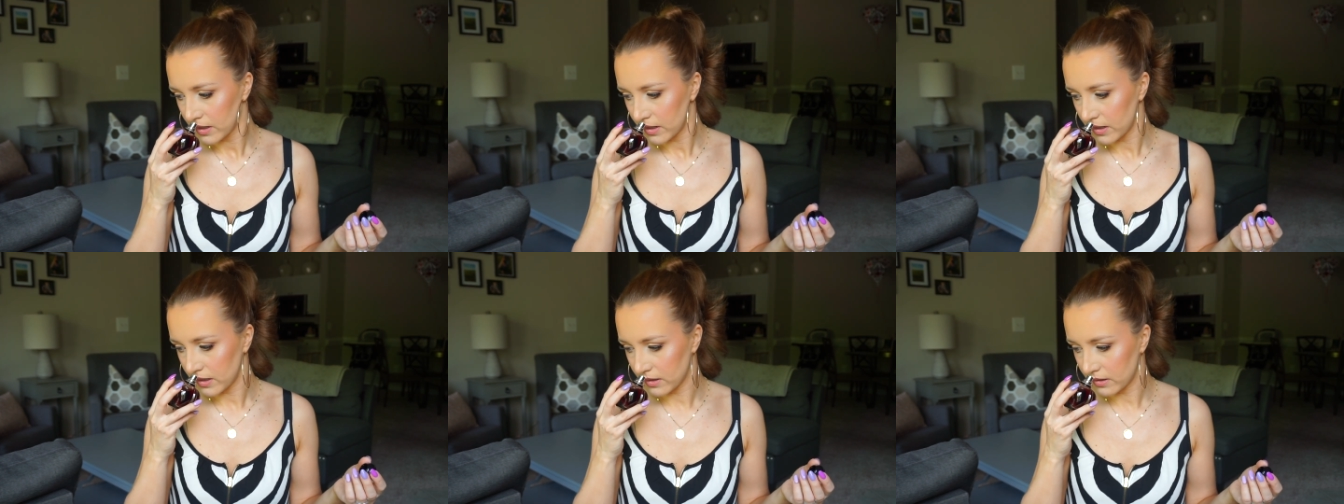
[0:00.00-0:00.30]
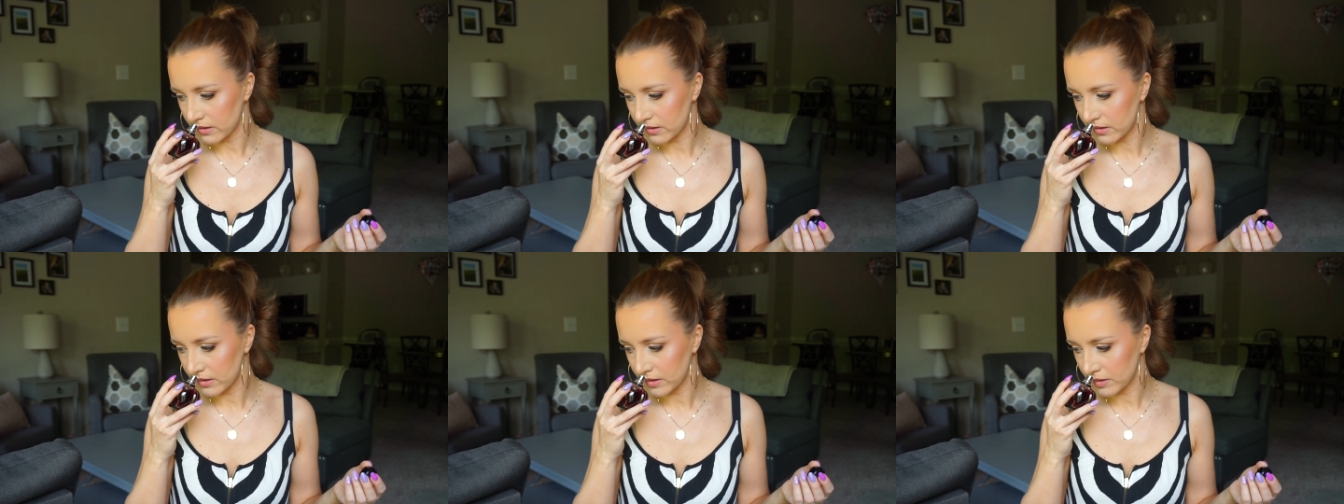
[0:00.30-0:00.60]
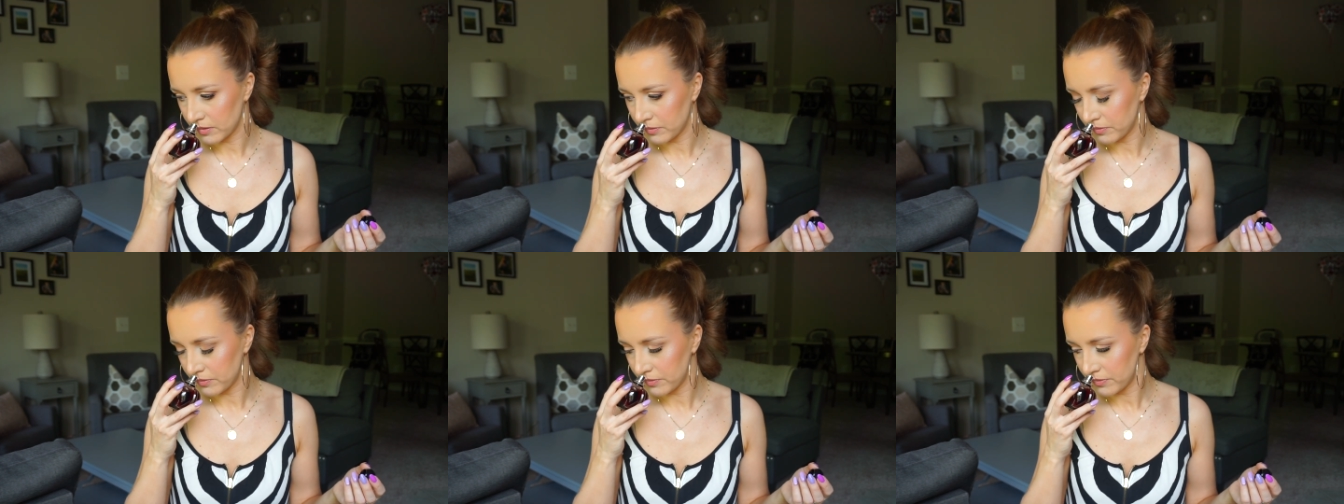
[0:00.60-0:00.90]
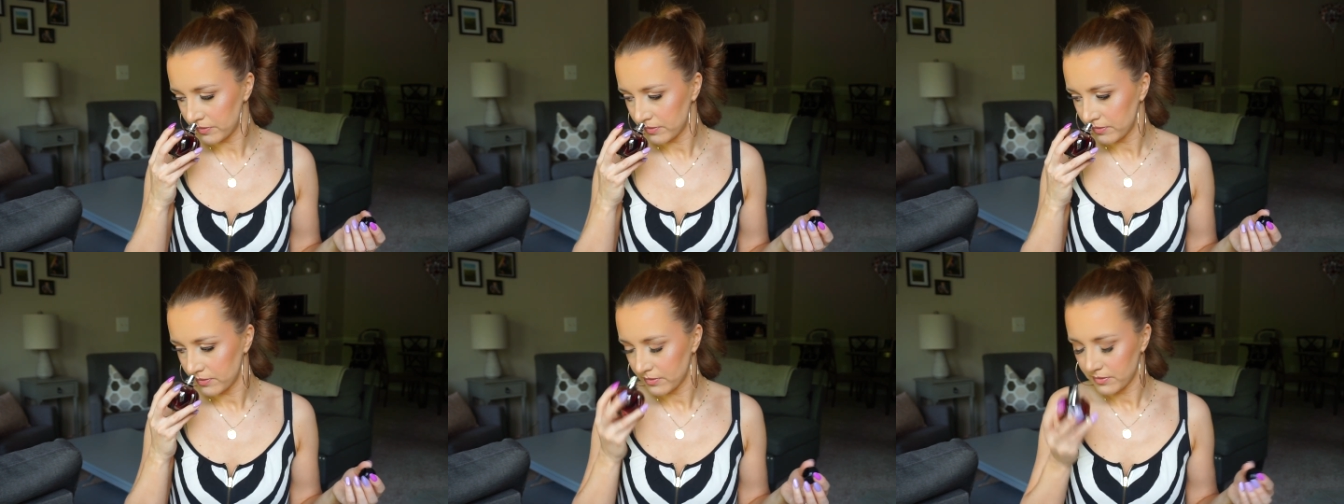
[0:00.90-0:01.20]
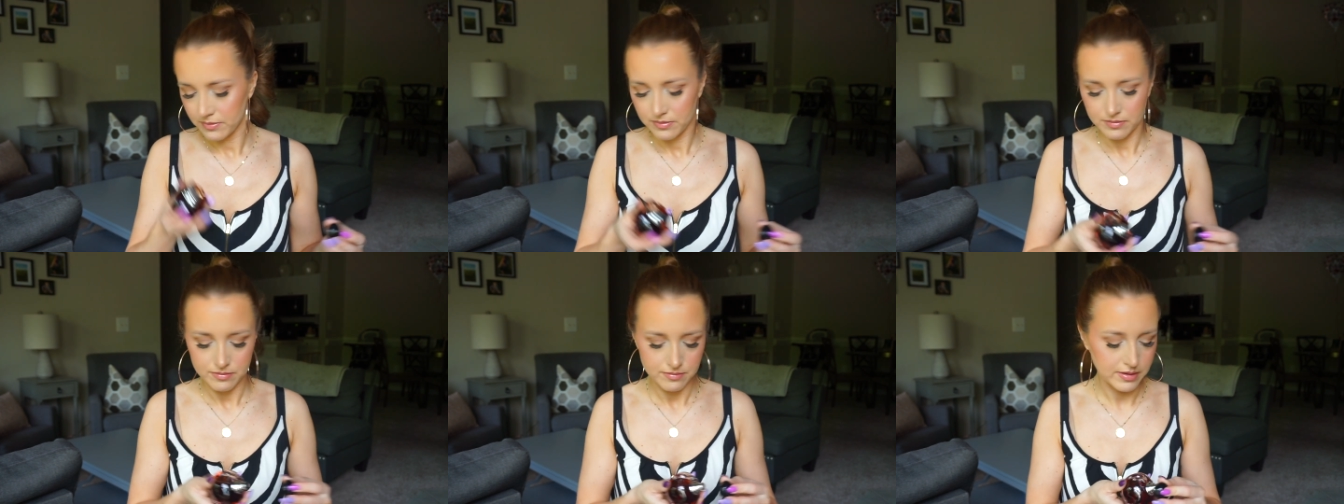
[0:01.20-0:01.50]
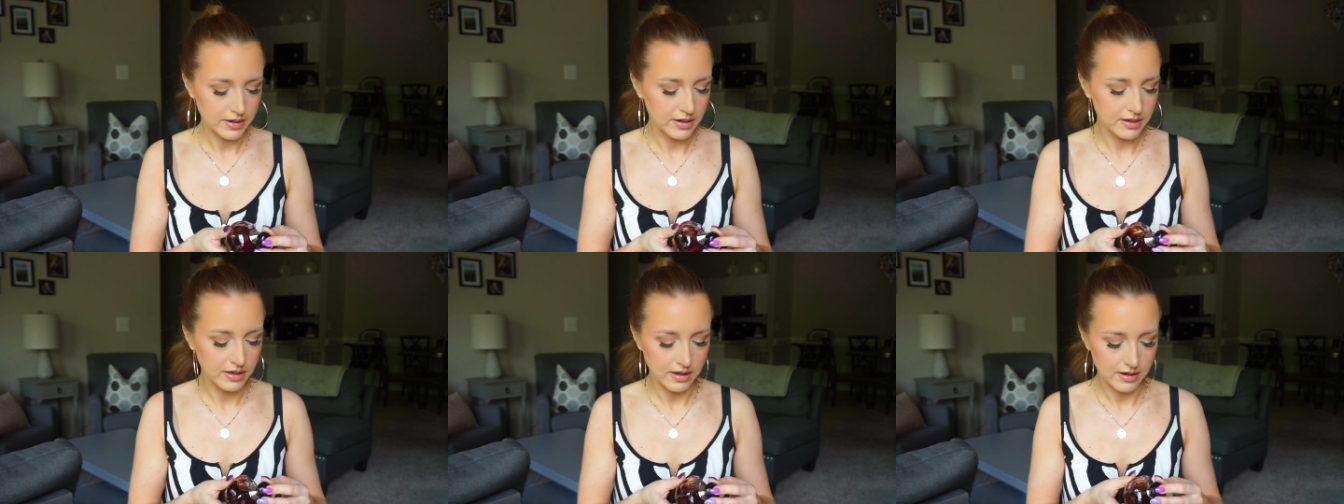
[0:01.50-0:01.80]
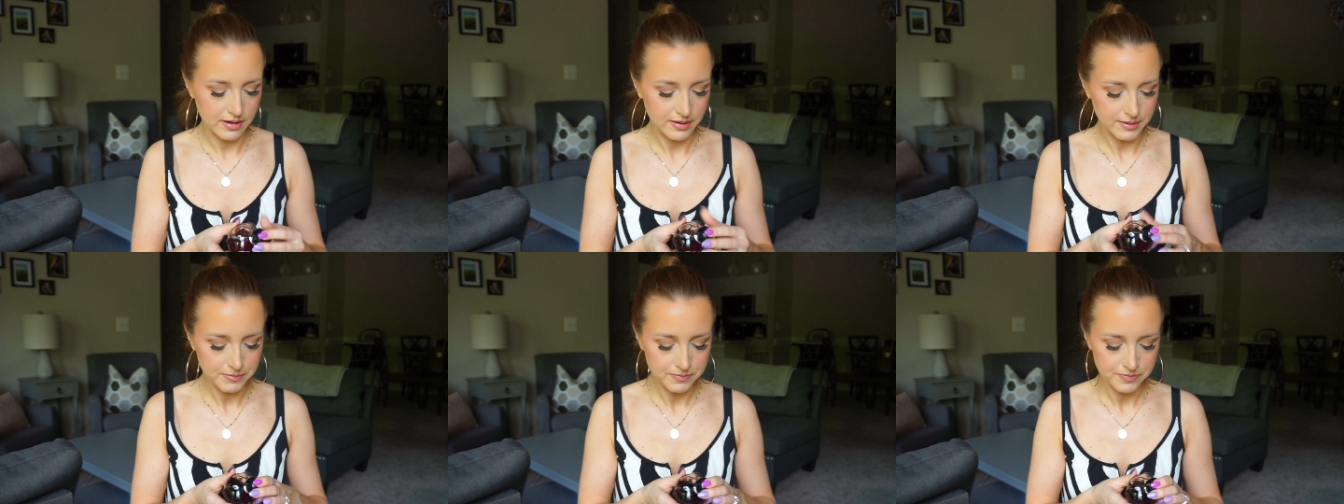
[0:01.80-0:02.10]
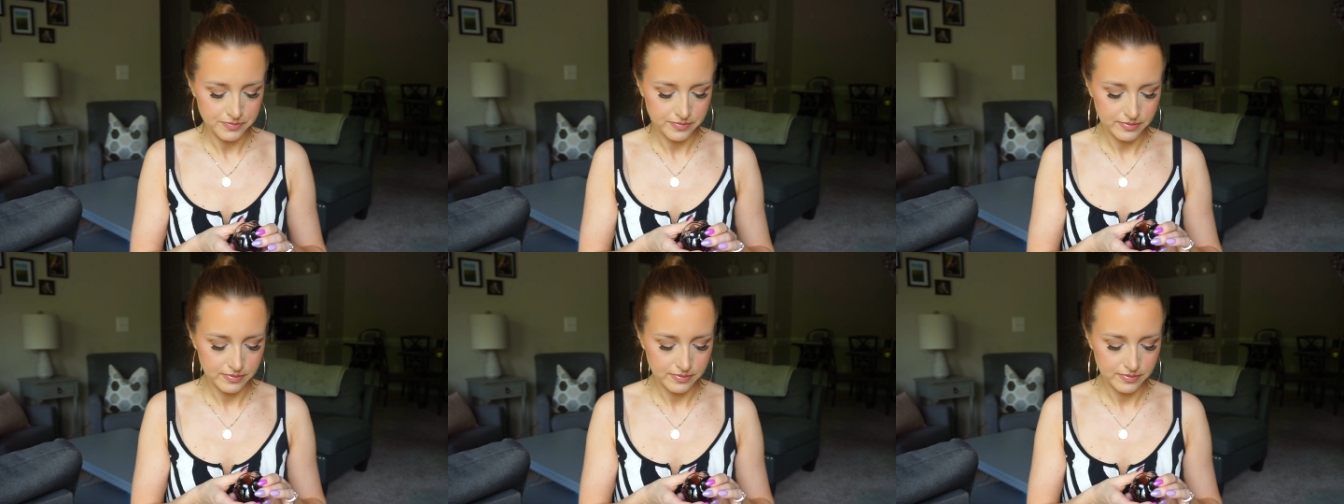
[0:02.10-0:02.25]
Um, but yeah,